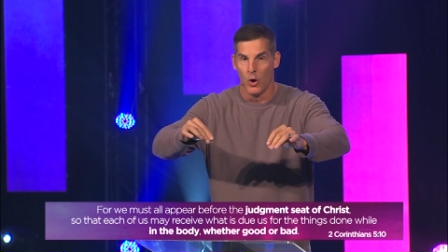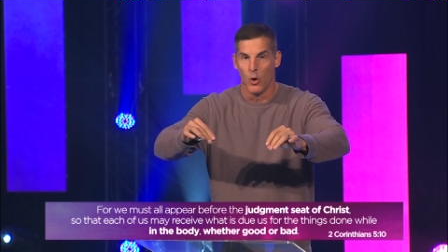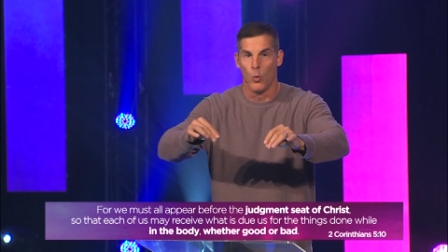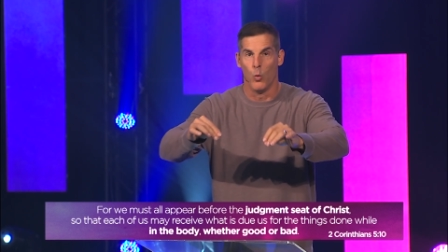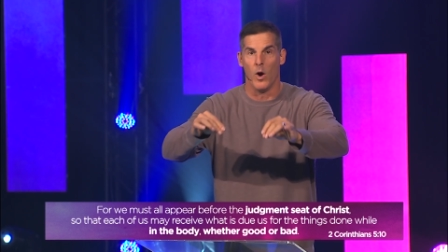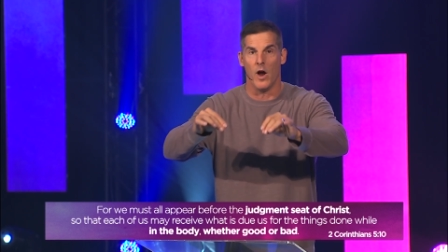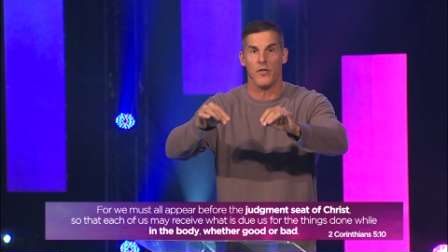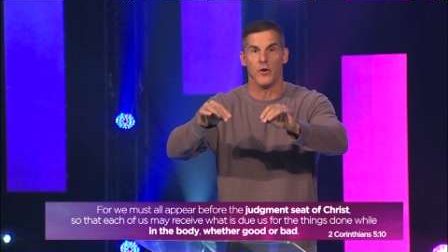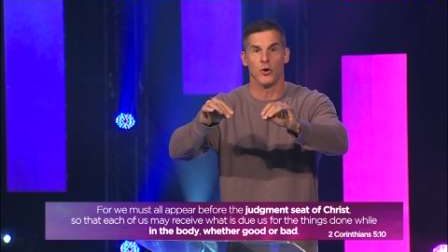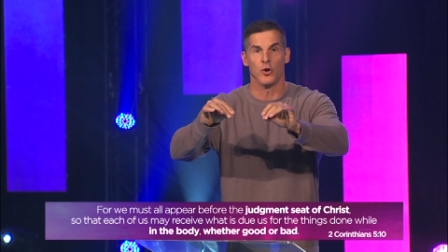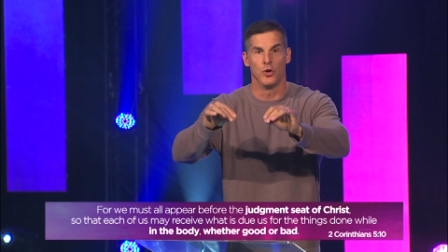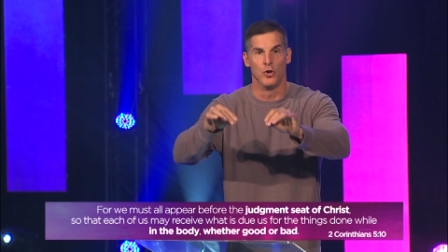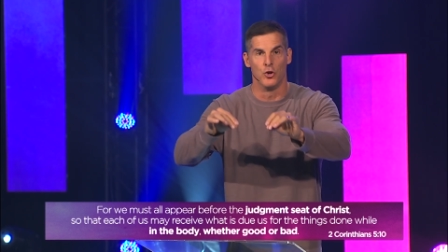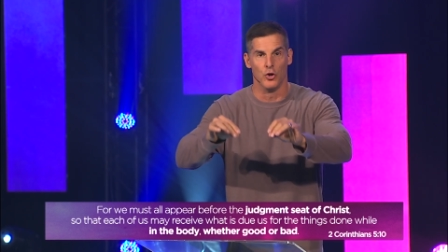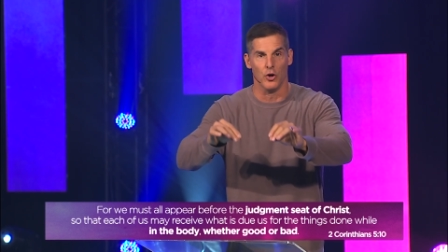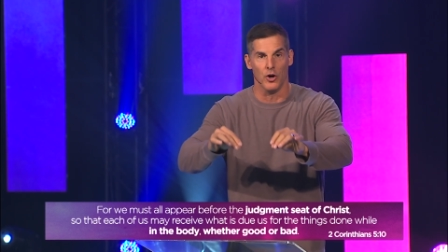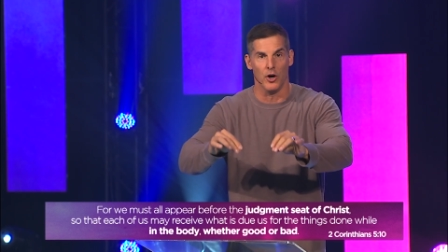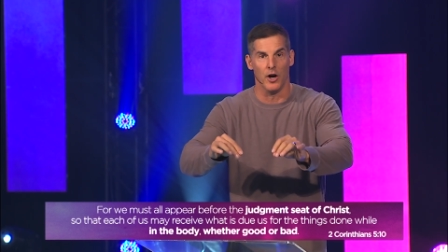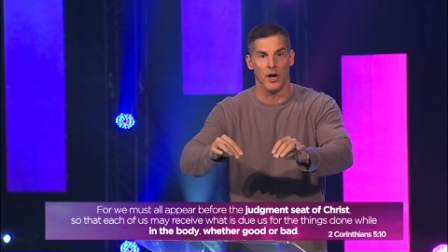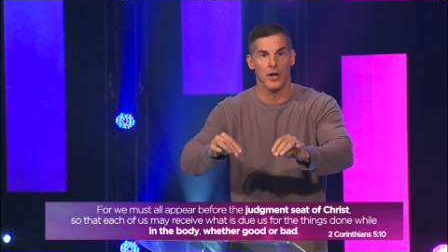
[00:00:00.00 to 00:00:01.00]
whether
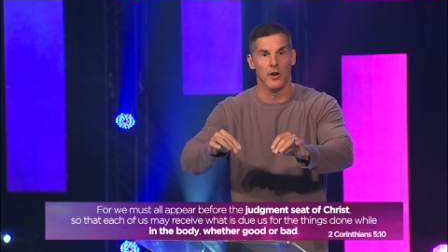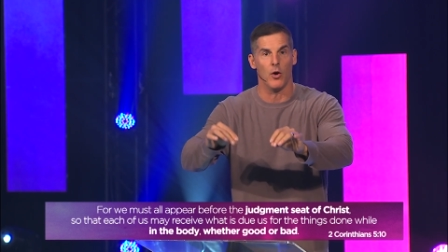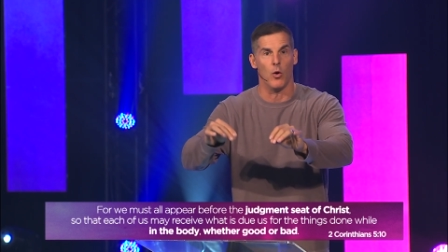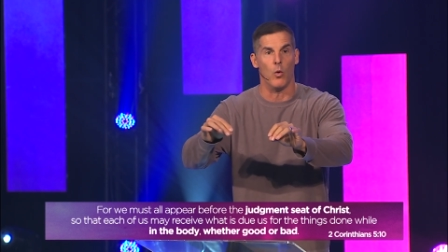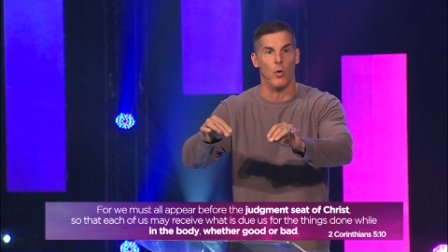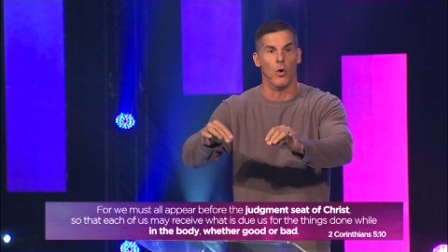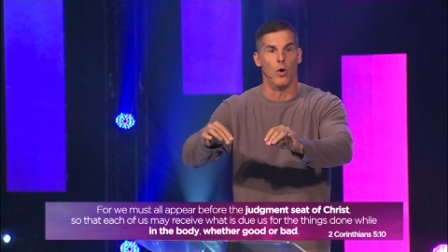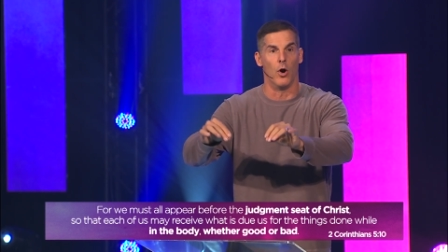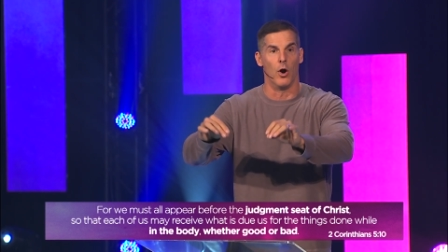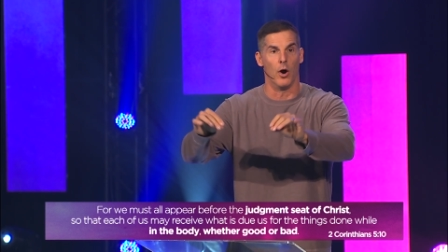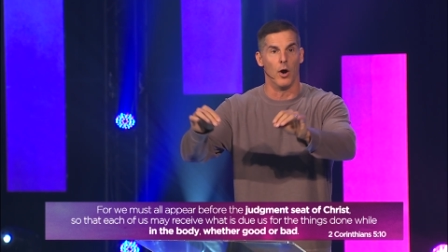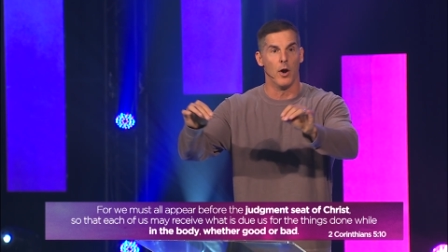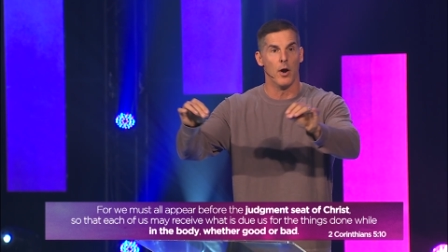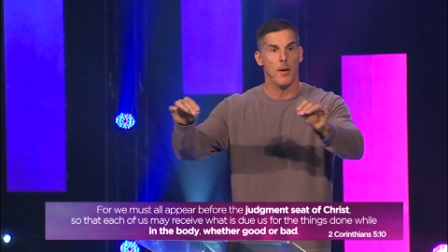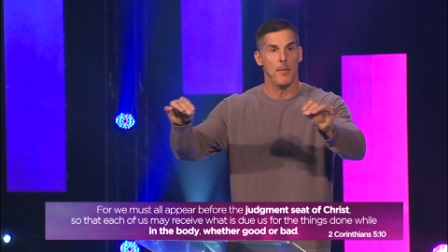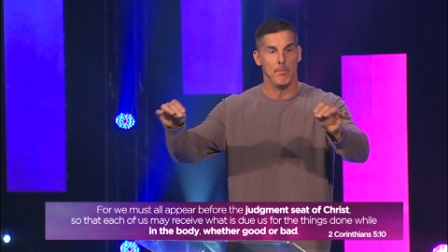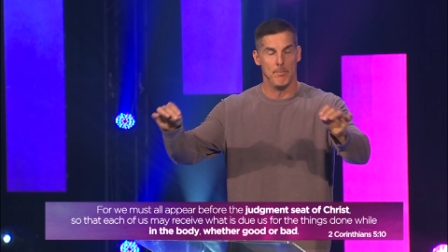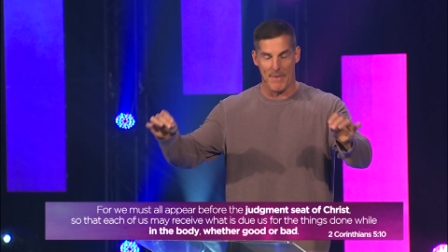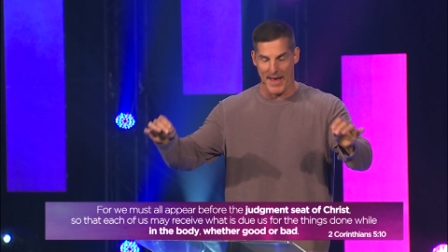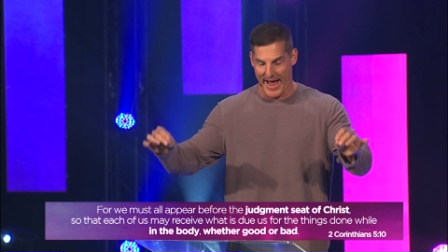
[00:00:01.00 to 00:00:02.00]
good or
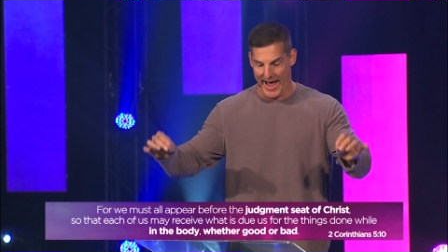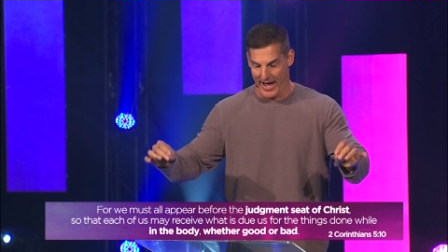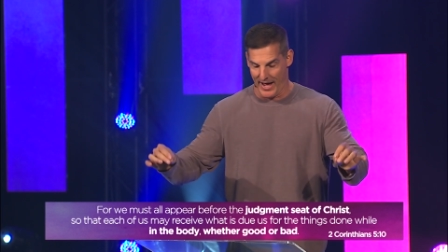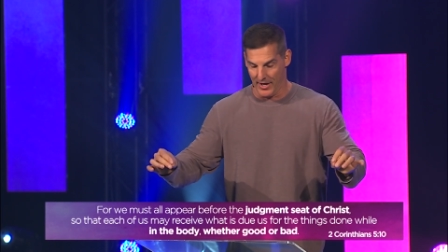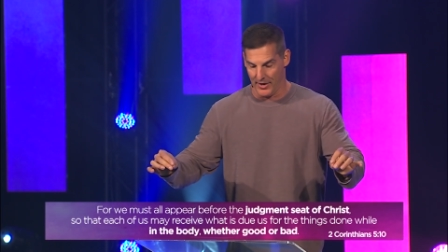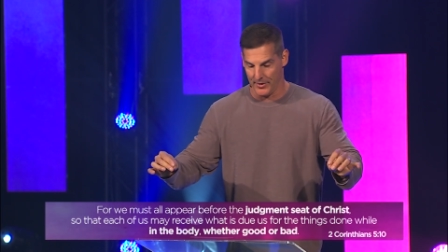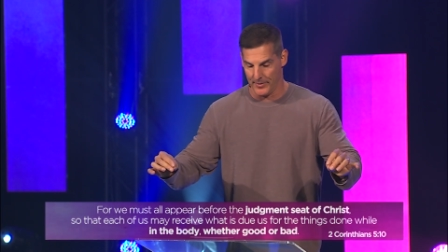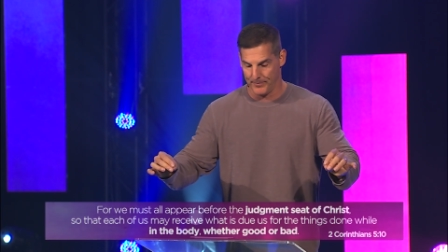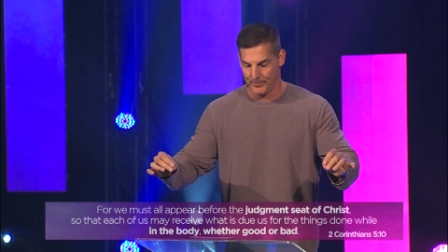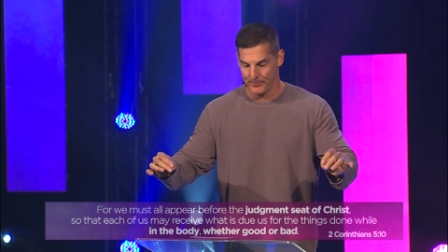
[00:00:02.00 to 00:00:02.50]
bad.